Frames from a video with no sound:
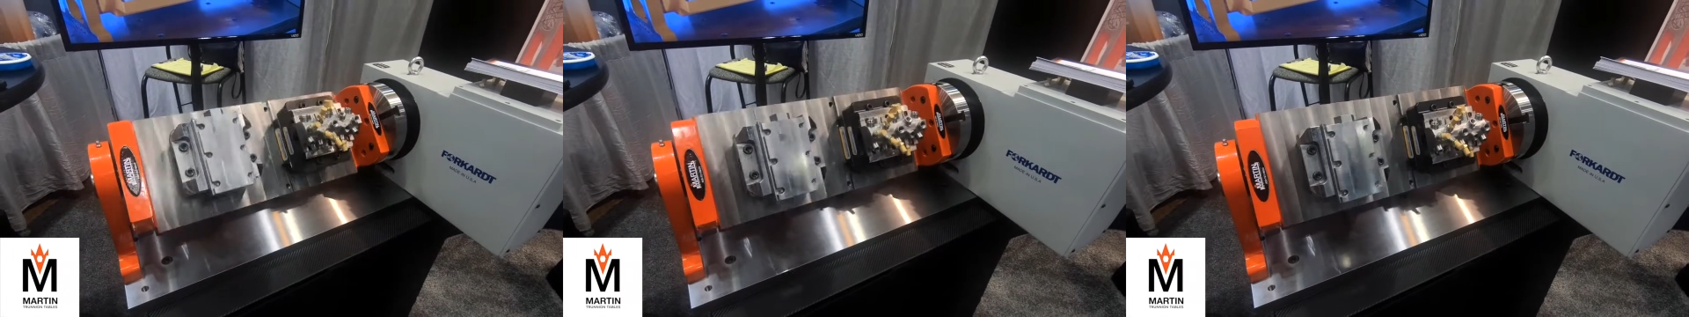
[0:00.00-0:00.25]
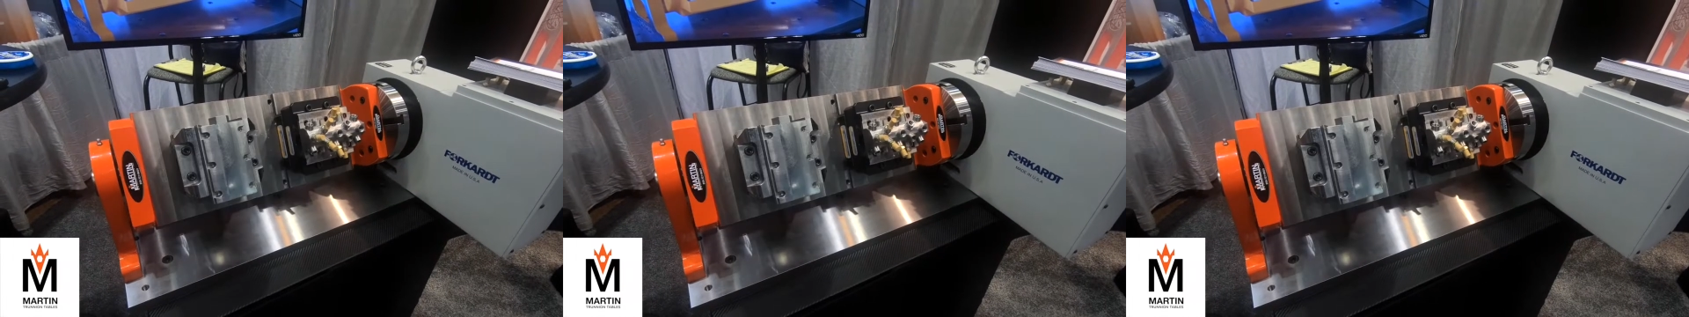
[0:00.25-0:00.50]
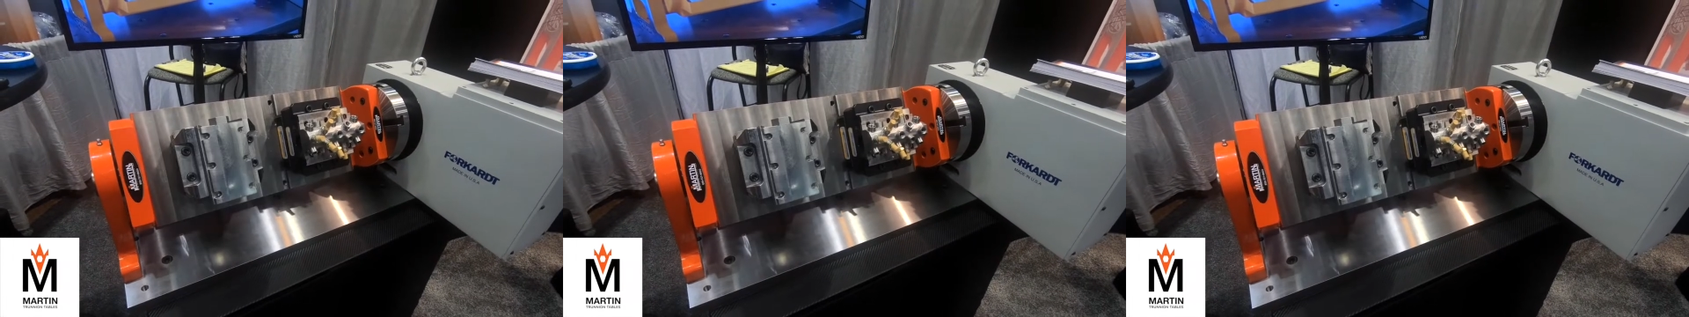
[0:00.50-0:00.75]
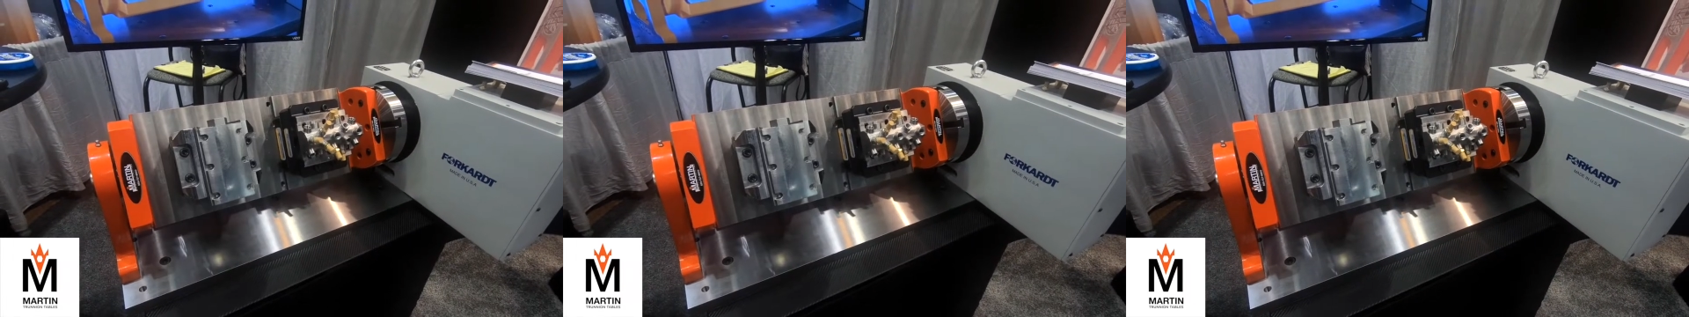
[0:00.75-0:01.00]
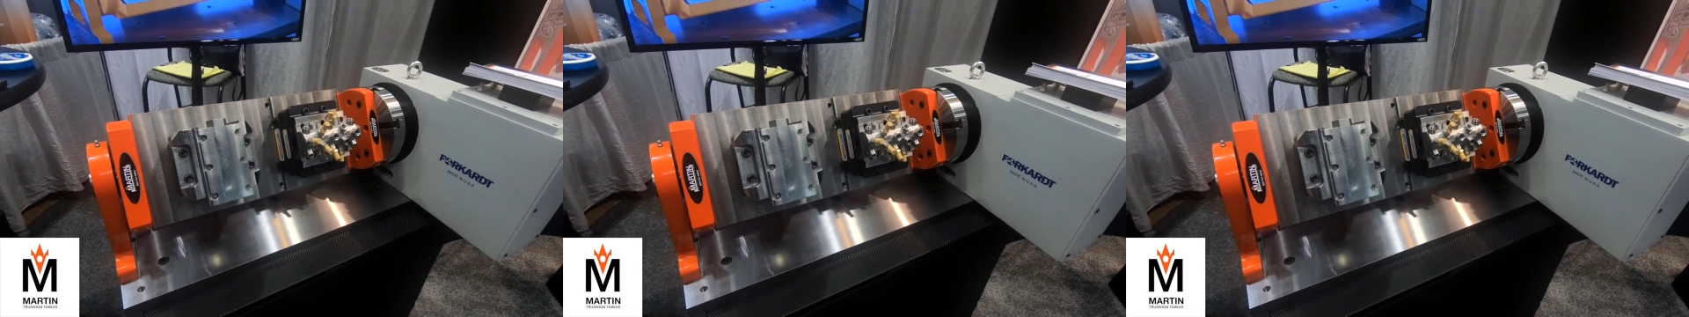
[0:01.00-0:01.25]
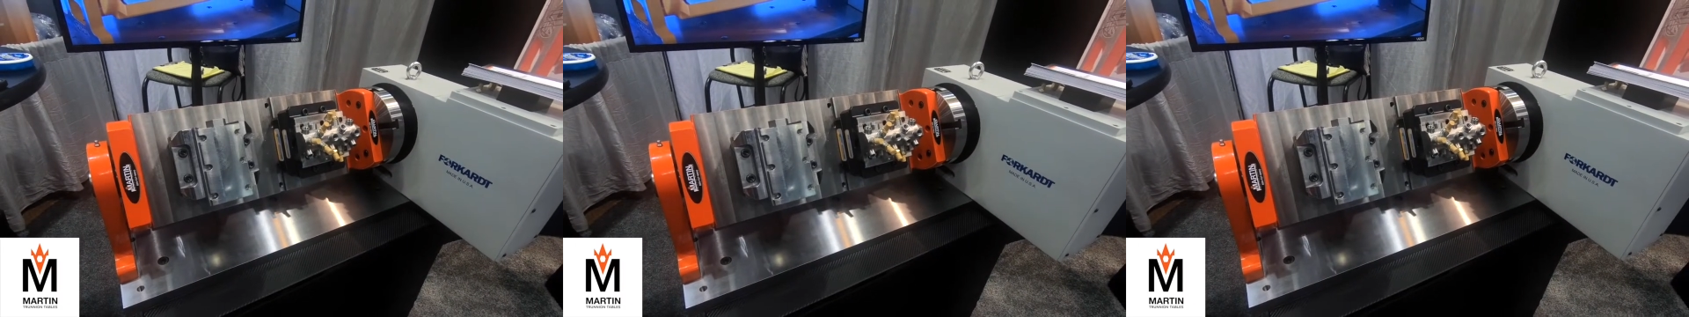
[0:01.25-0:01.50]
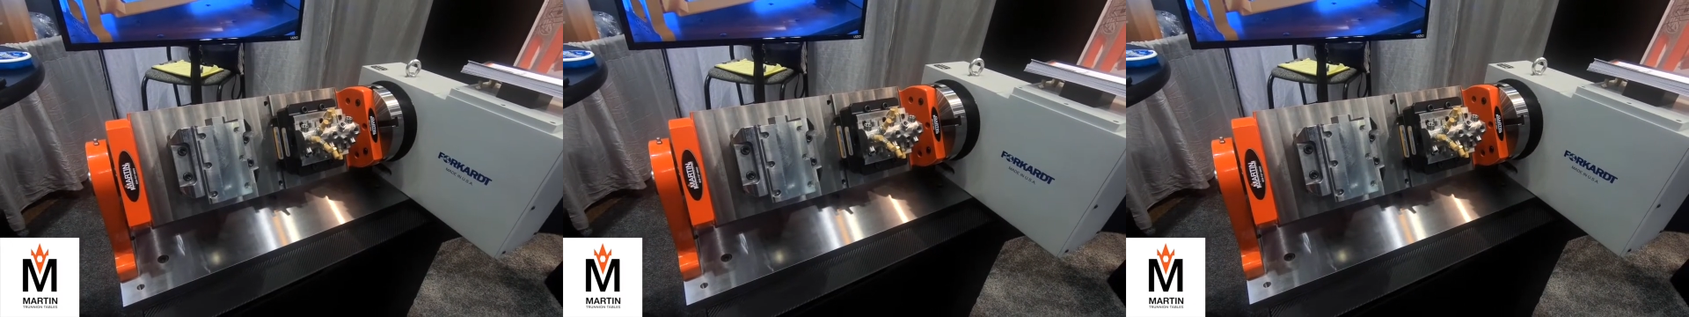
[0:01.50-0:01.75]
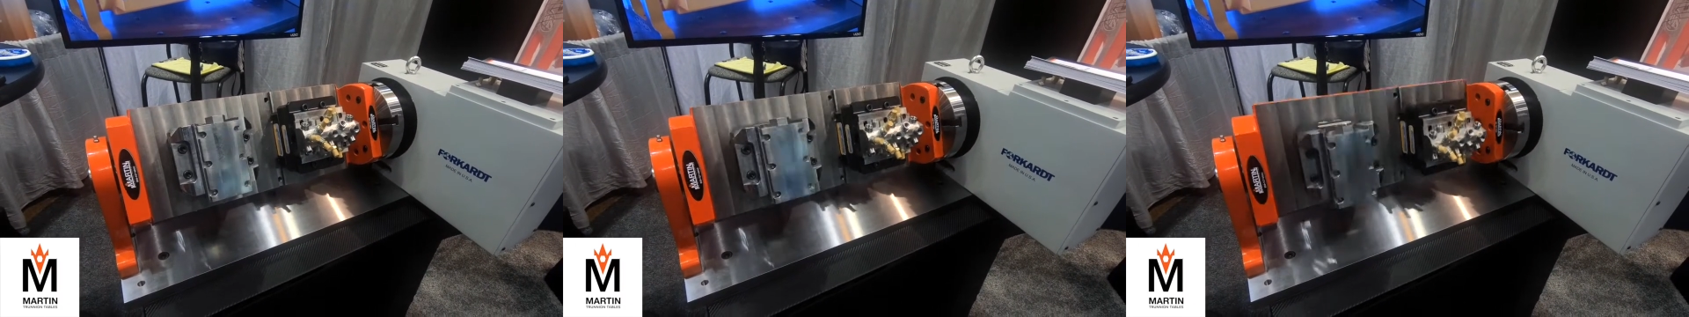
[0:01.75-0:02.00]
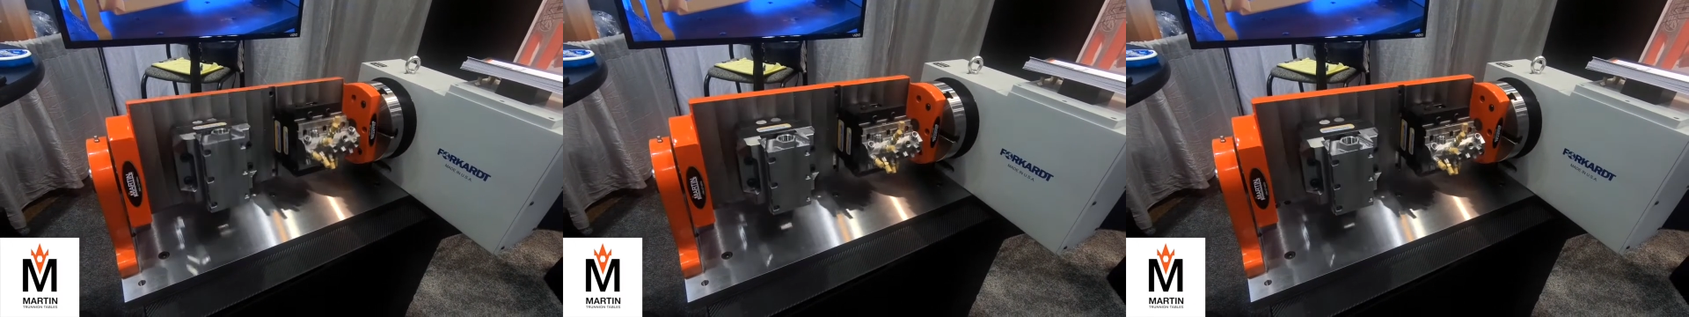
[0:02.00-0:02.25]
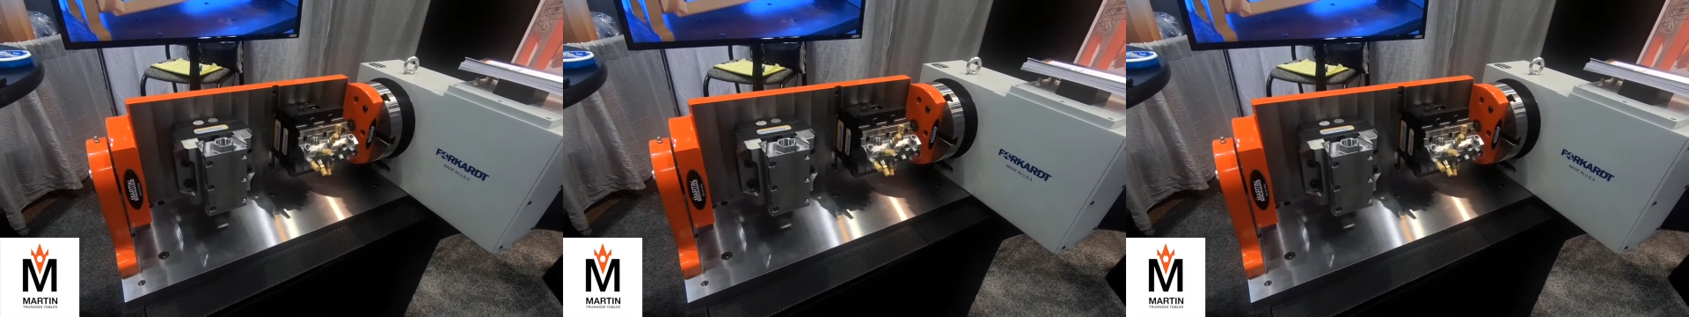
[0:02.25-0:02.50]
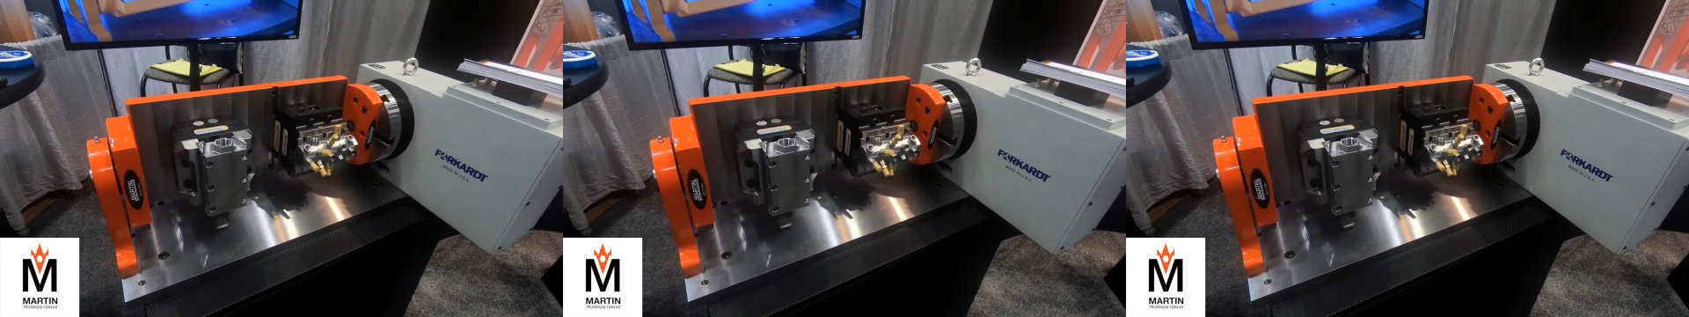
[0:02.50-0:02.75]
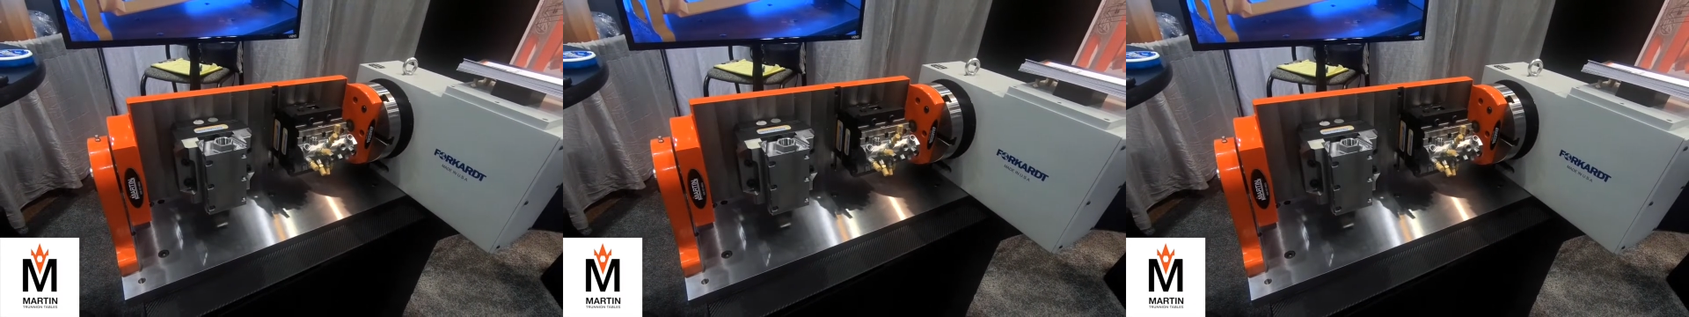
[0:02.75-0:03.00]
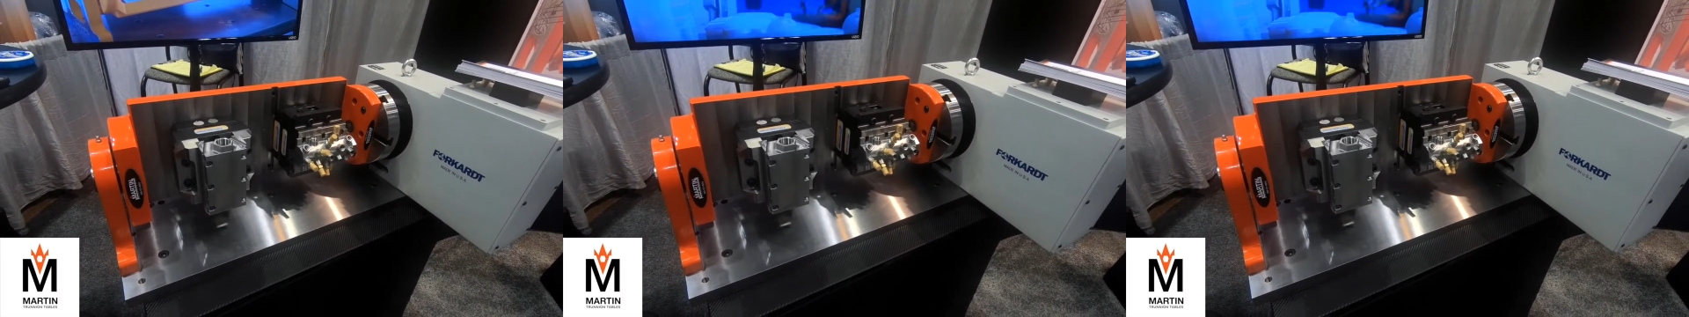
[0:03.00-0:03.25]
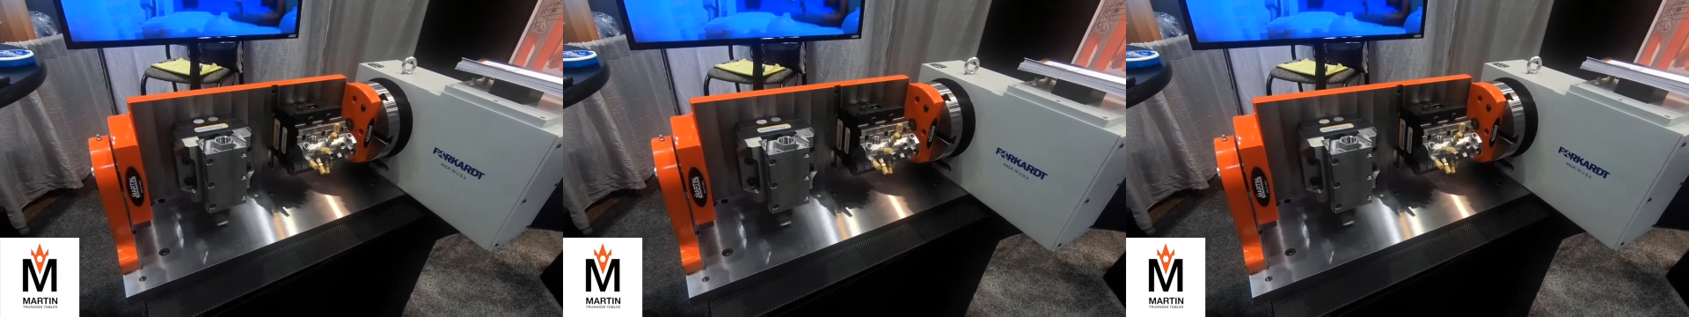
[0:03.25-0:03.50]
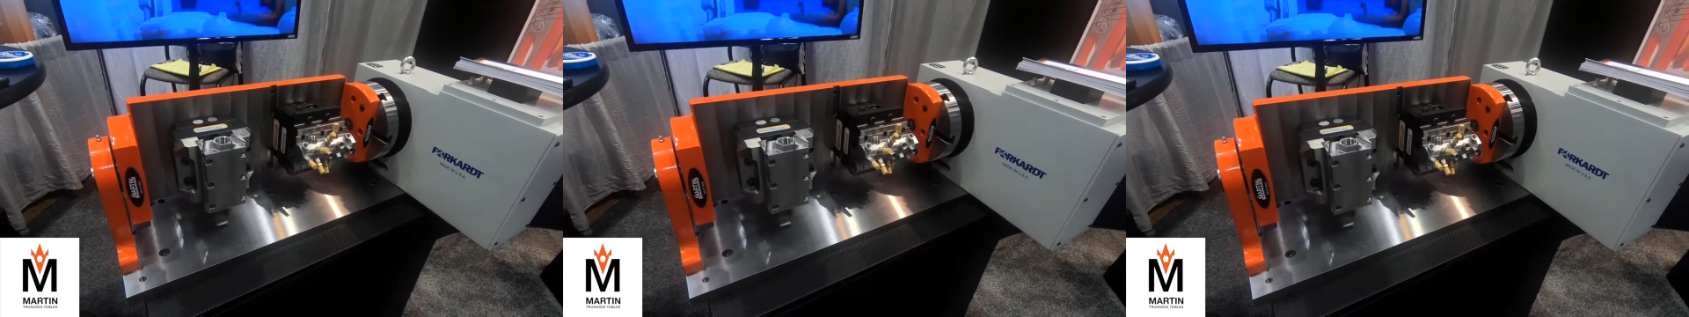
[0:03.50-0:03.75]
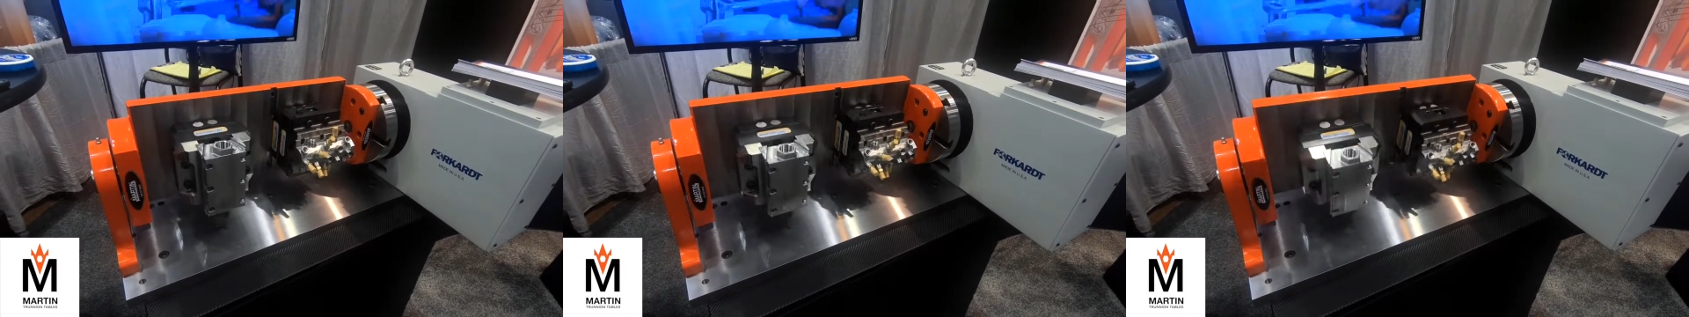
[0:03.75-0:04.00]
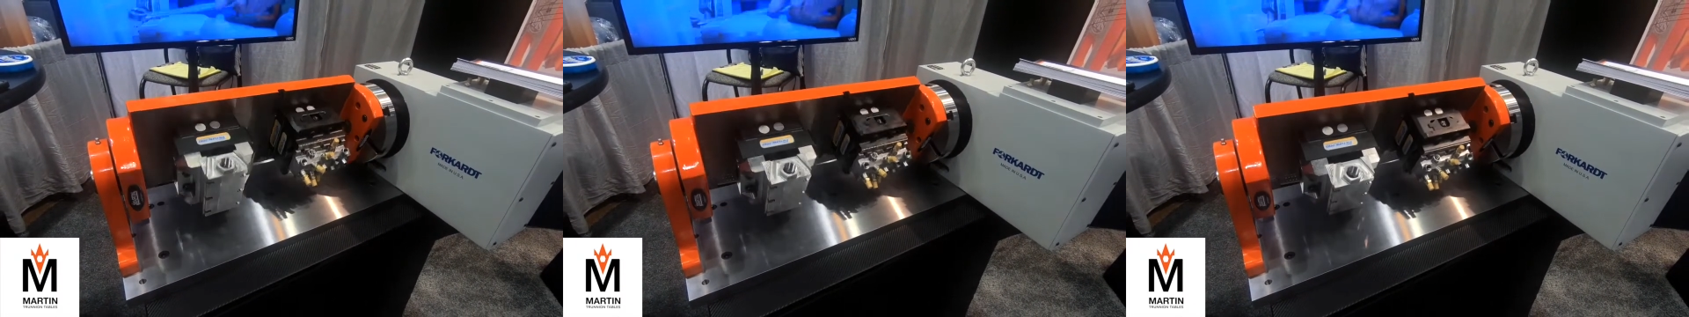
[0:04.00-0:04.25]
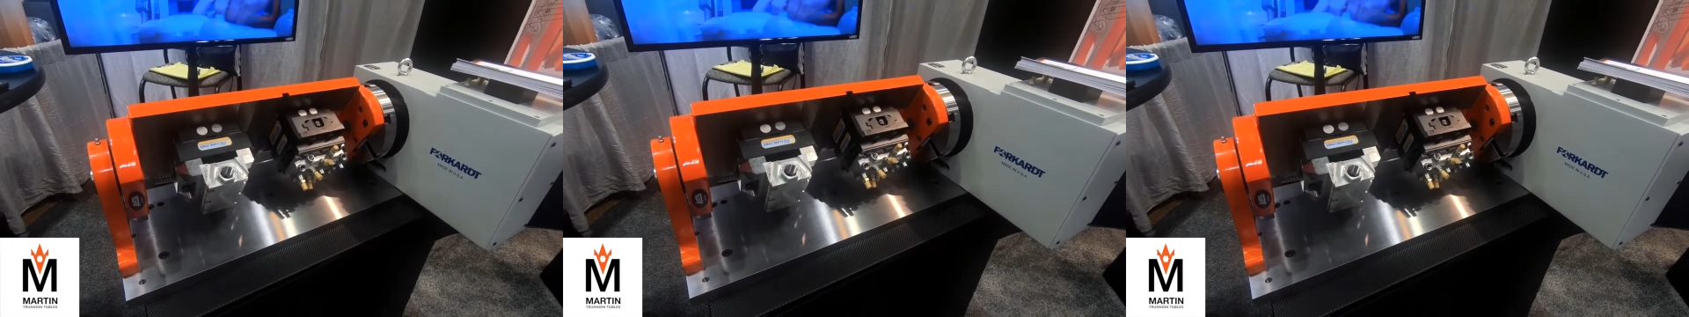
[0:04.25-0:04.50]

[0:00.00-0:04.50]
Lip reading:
(no speaker visible)